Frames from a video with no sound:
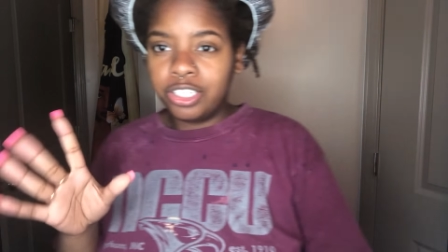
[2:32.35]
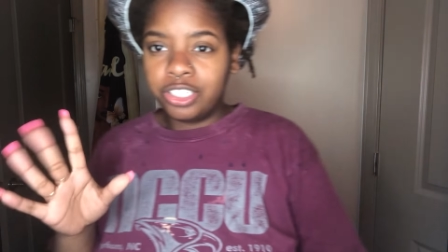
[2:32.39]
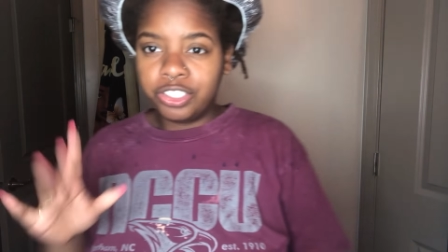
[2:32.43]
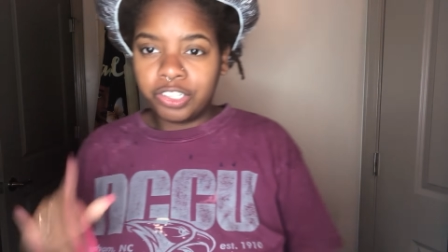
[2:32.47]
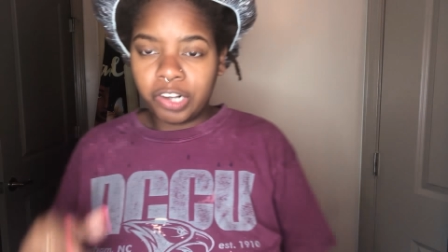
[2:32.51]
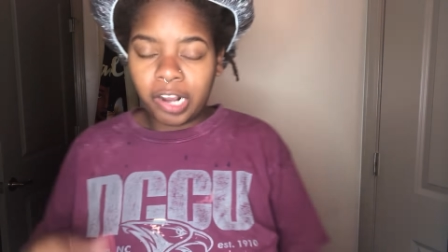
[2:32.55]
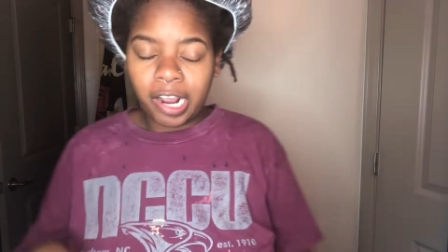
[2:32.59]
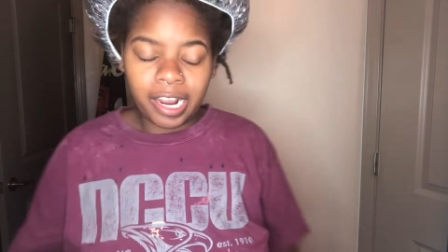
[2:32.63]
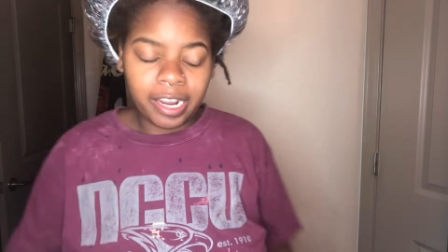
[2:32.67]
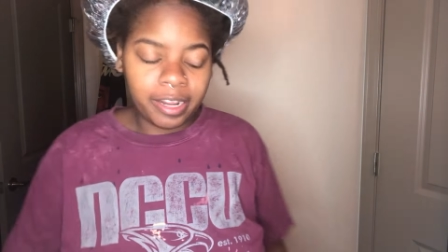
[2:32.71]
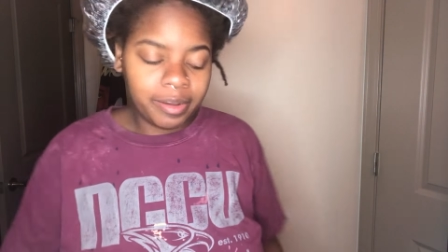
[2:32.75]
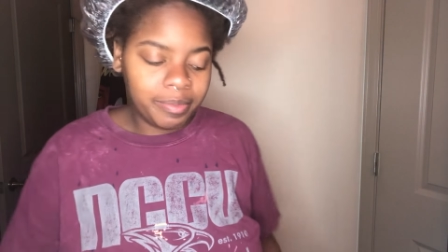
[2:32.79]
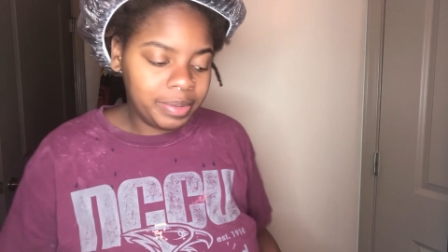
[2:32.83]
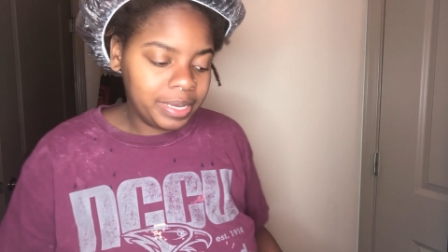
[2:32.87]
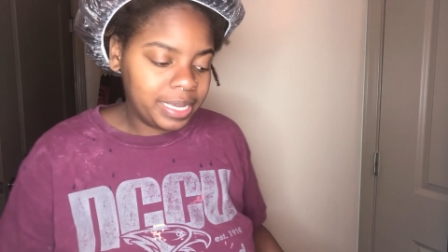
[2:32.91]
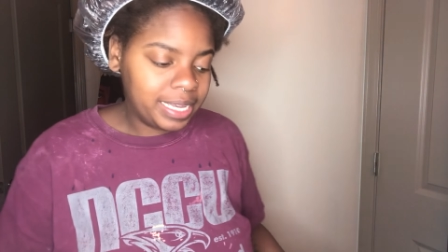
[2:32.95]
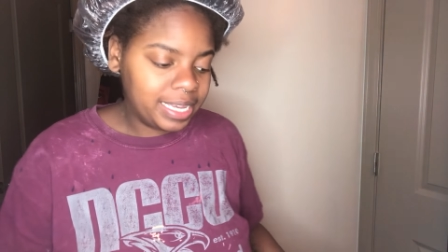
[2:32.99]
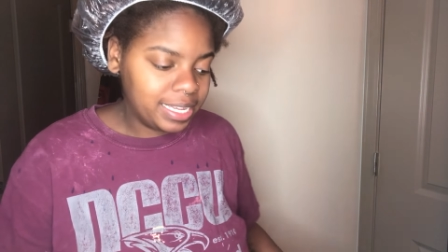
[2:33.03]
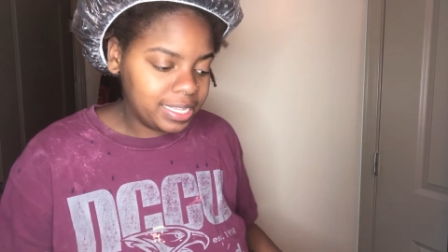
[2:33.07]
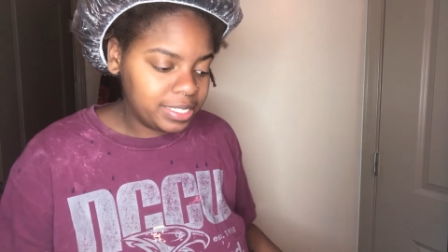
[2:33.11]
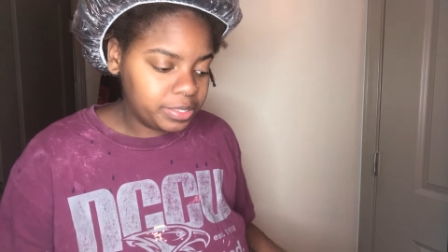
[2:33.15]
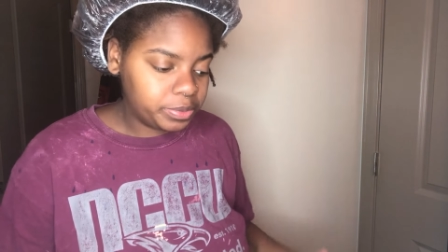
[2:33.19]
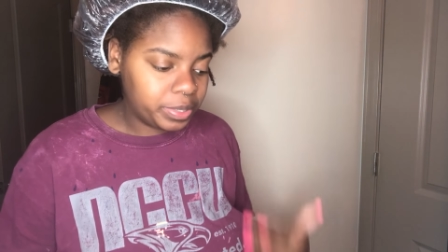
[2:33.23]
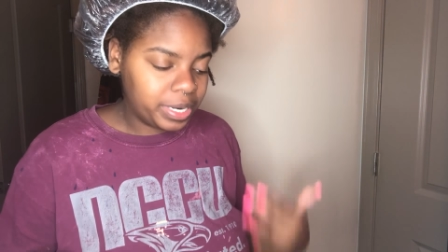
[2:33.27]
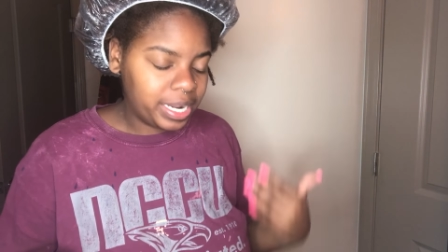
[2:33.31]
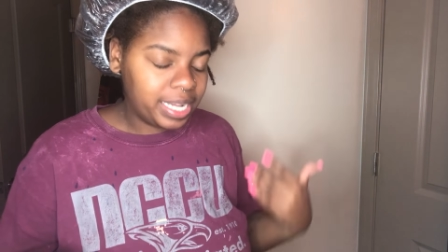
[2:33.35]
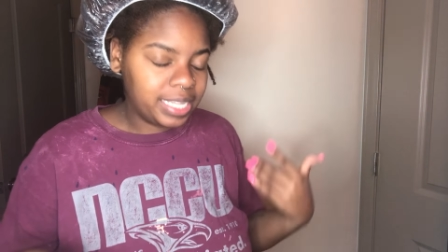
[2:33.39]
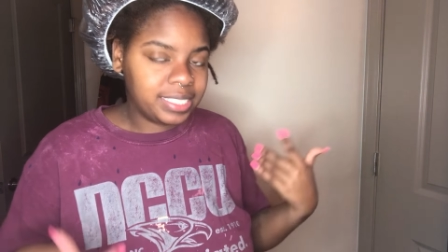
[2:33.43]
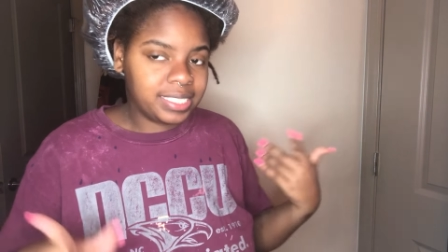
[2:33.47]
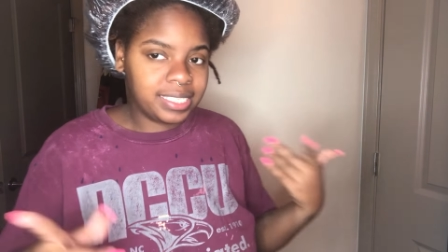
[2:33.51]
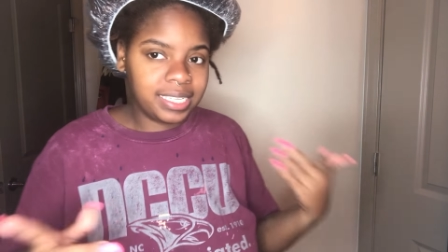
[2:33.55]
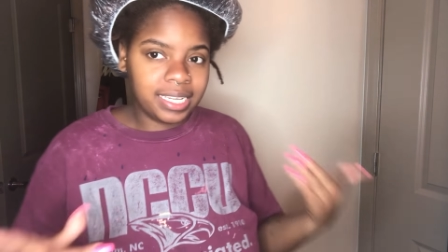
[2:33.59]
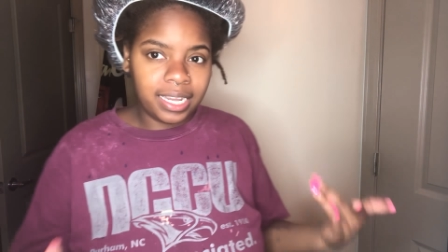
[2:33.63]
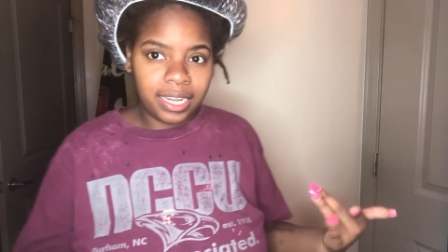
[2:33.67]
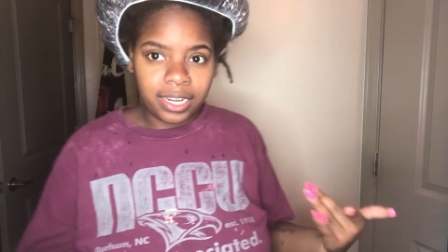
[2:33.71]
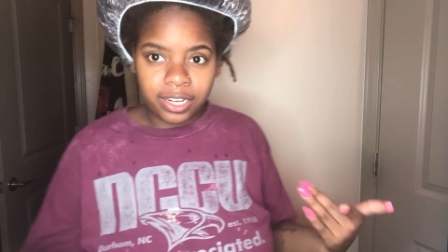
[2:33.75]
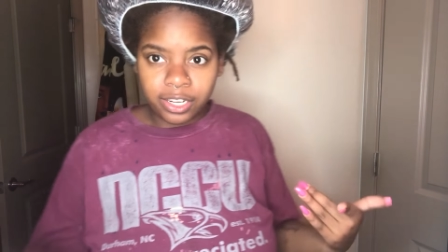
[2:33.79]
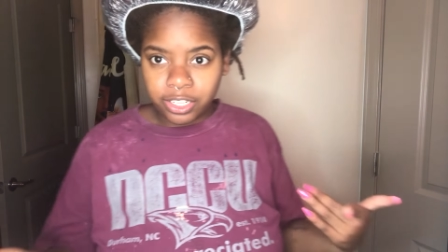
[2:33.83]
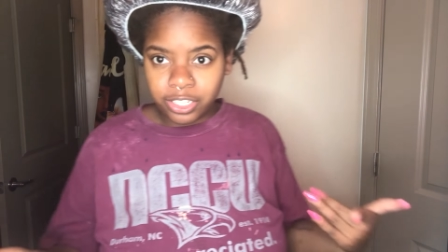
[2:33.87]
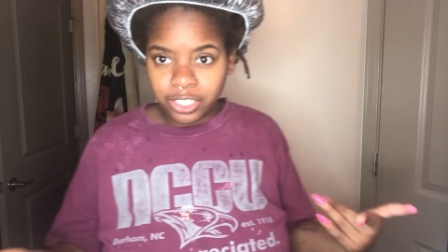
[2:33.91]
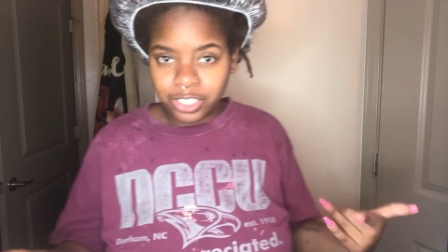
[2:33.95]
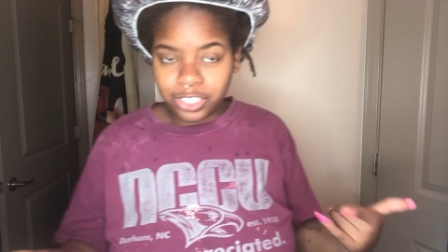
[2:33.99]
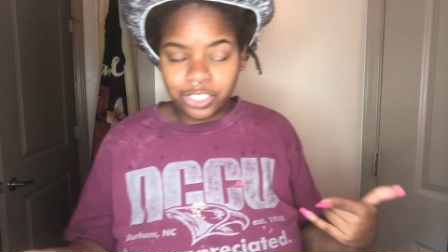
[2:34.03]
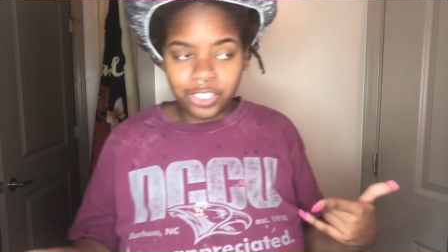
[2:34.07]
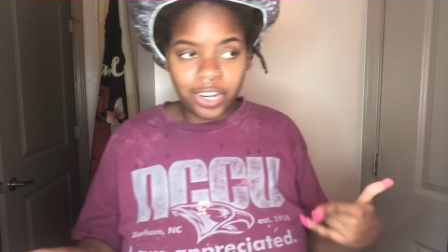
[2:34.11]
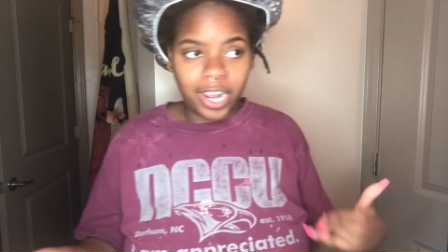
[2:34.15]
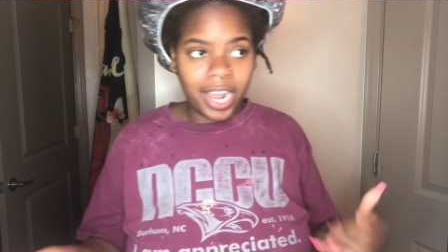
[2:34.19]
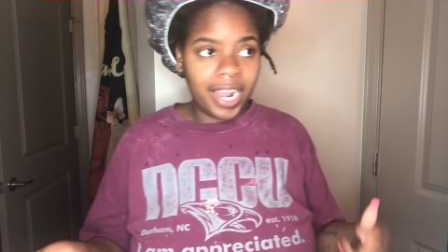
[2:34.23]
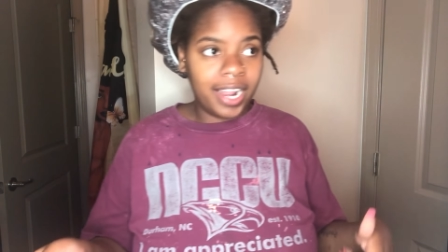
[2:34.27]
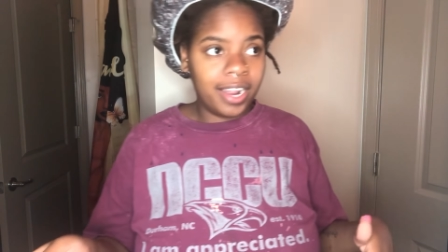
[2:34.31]
dryer because when I sit under the
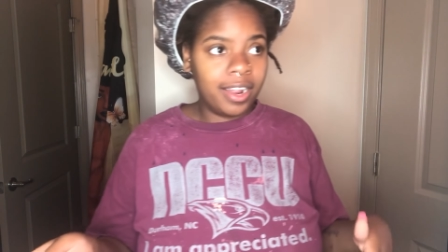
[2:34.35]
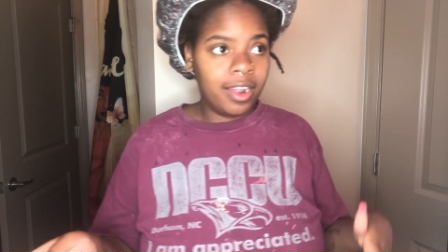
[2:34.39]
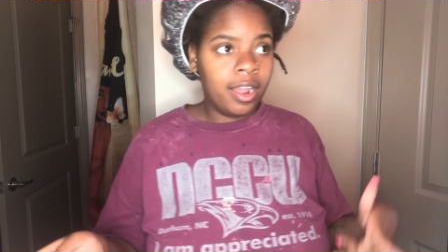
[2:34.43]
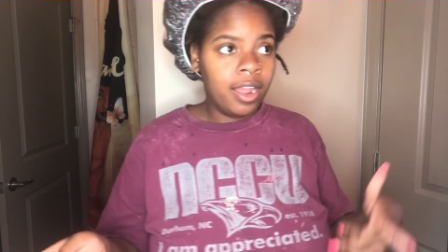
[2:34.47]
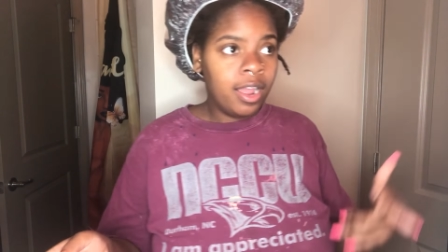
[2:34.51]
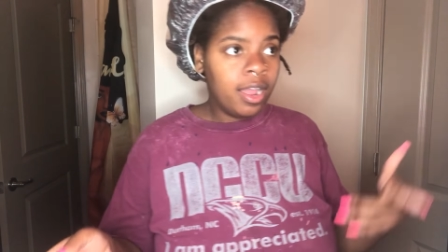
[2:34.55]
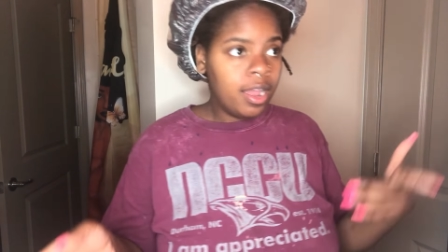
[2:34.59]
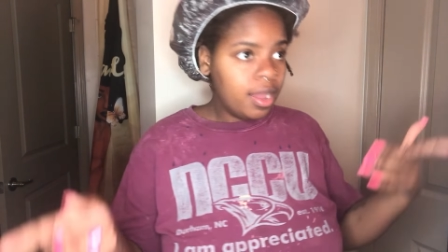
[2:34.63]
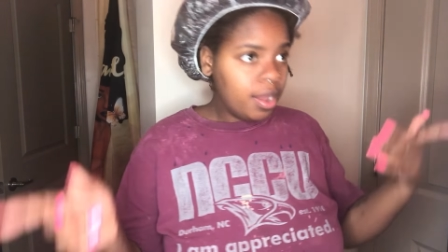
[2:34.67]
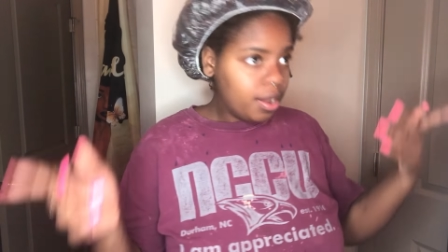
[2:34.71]
dryer,